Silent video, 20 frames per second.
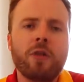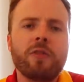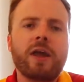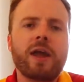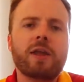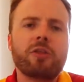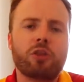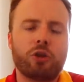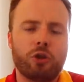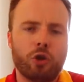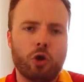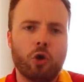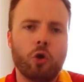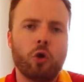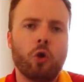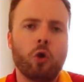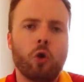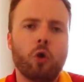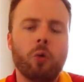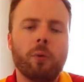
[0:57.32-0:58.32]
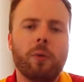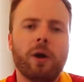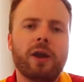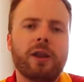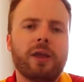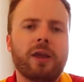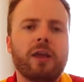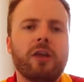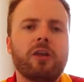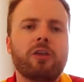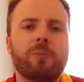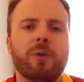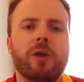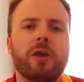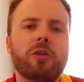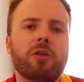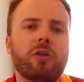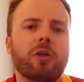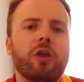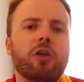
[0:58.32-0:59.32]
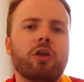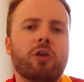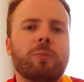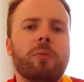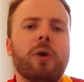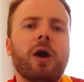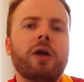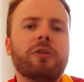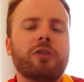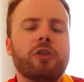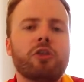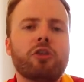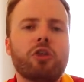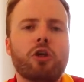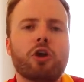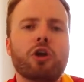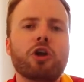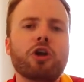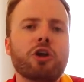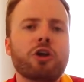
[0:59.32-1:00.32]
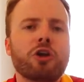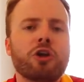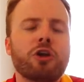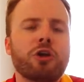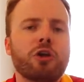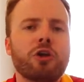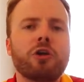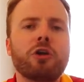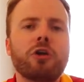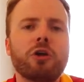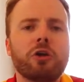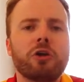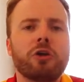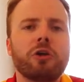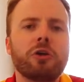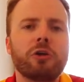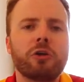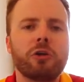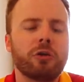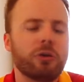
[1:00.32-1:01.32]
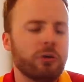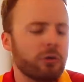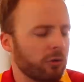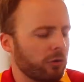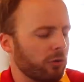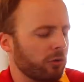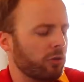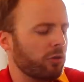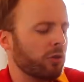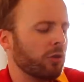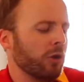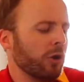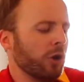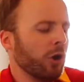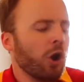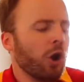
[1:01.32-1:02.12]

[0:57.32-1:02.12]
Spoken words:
That's nobody's business but the Turks.